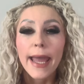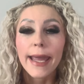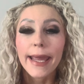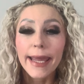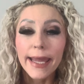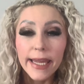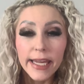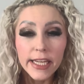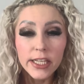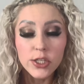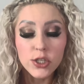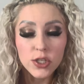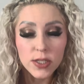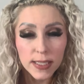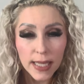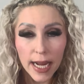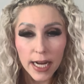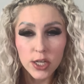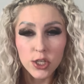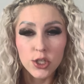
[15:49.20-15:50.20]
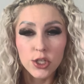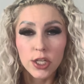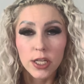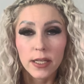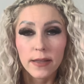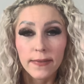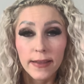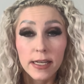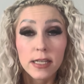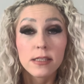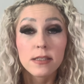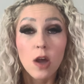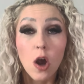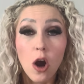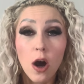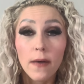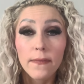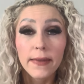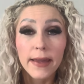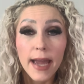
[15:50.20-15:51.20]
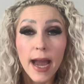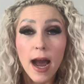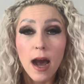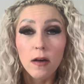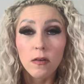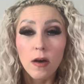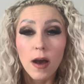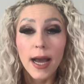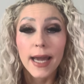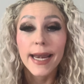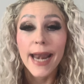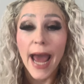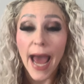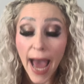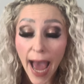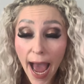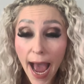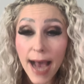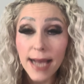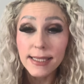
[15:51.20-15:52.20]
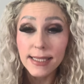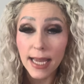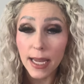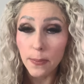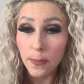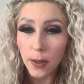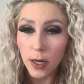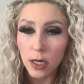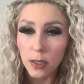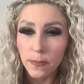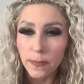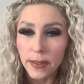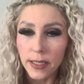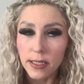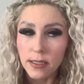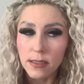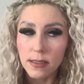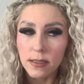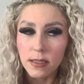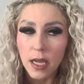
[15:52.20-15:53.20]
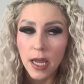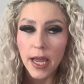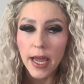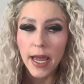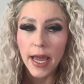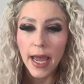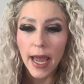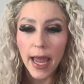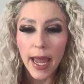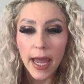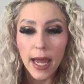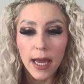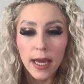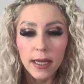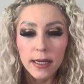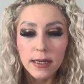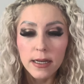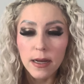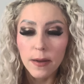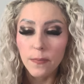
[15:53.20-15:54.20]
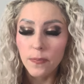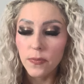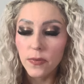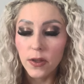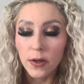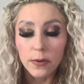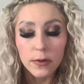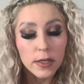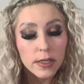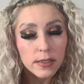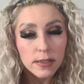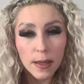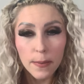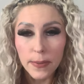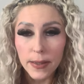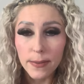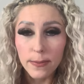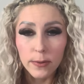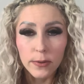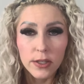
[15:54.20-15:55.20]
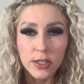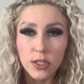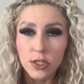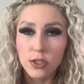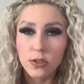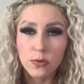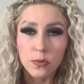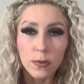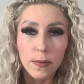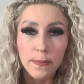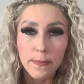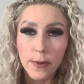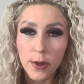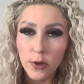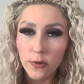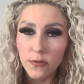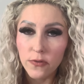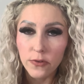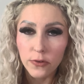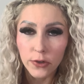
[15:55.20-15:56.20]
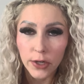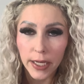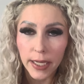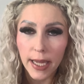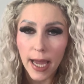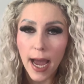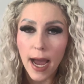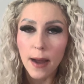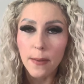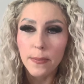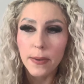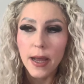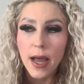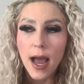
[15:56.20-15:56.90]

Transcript: Each section that is on the outline has a purpose, and there were some people that just removed the recap.